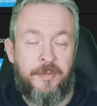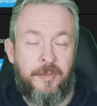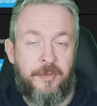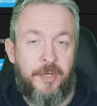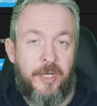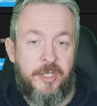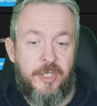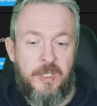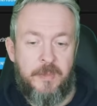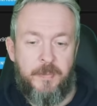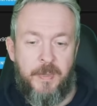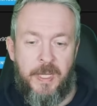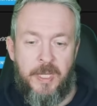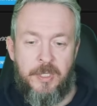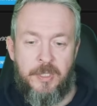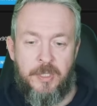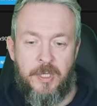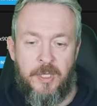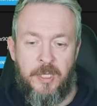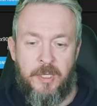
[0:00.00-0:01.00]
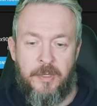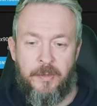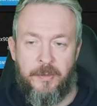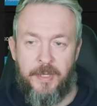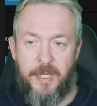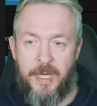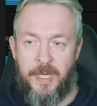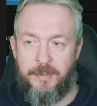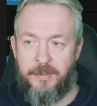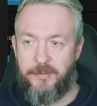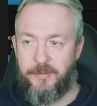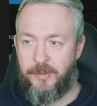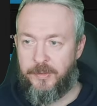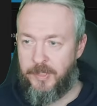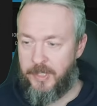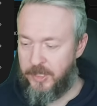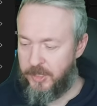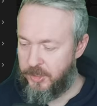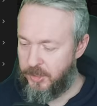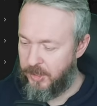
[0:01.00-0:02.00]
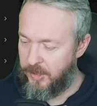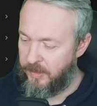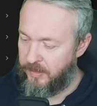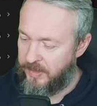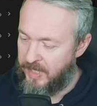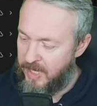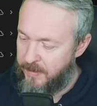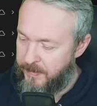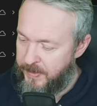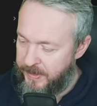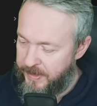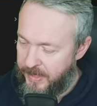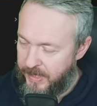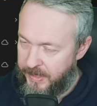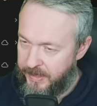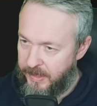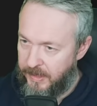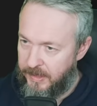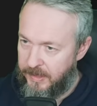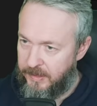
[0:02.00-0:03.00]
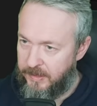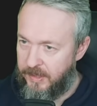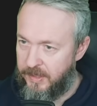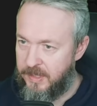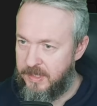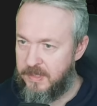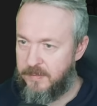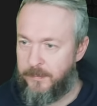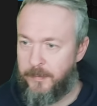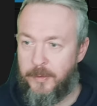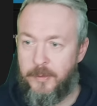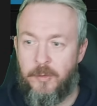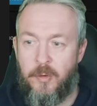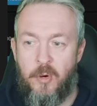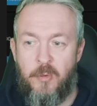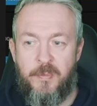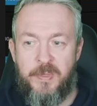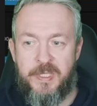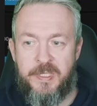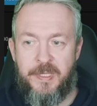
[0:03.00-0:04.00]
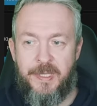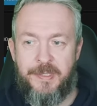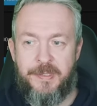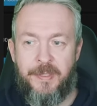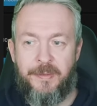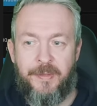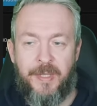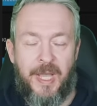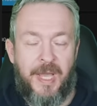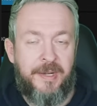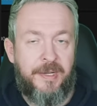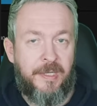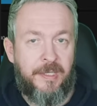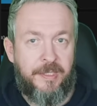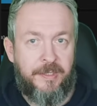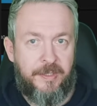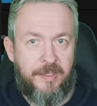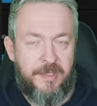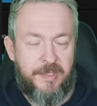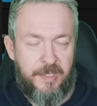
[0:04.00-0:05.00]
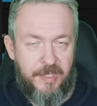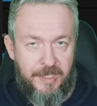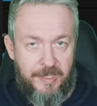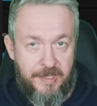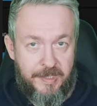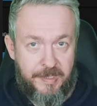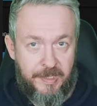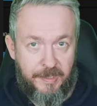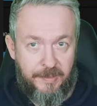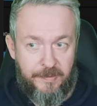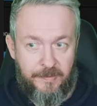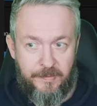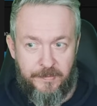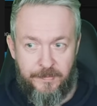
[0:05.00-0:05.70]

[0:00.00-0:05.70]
integrations page, click on Add Integration, type in Analytics for Home Assistant Analytics Insight,